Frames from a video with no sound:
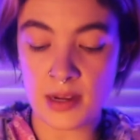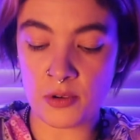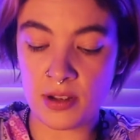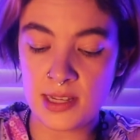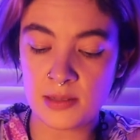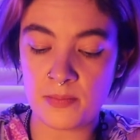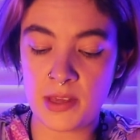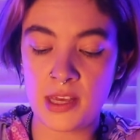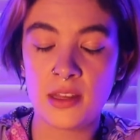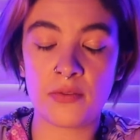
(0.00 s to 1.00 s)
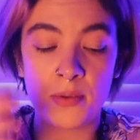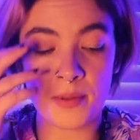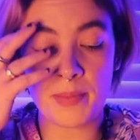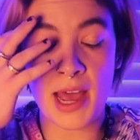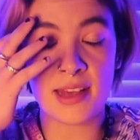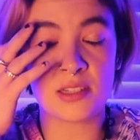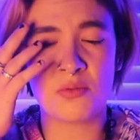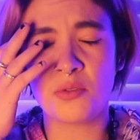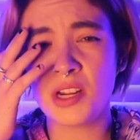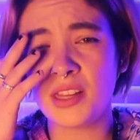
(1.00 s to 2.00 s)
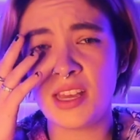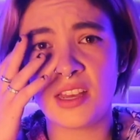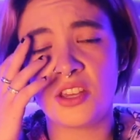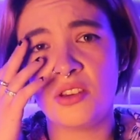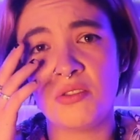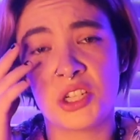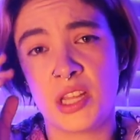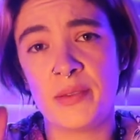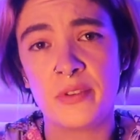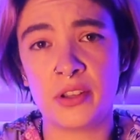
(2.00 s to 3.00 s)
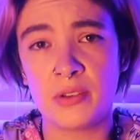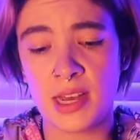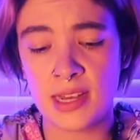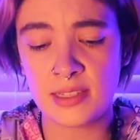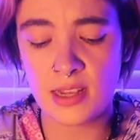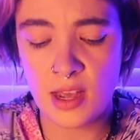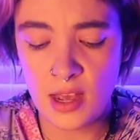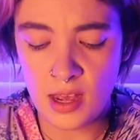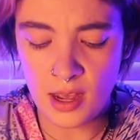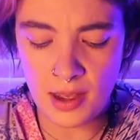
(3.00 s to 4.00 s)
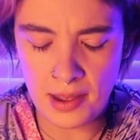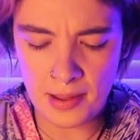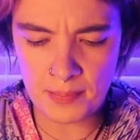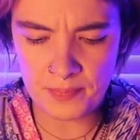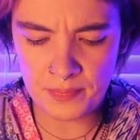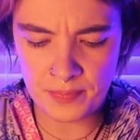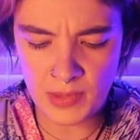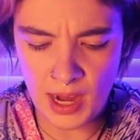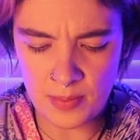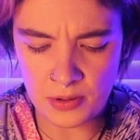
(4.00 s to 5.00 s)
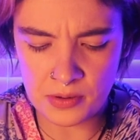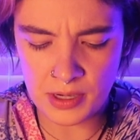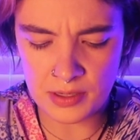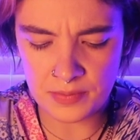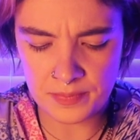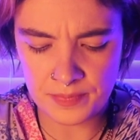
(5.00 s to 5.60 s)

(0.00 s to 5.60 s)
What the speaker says: Libra is healing from the past. Really a huge theme for you guys, Capricorn.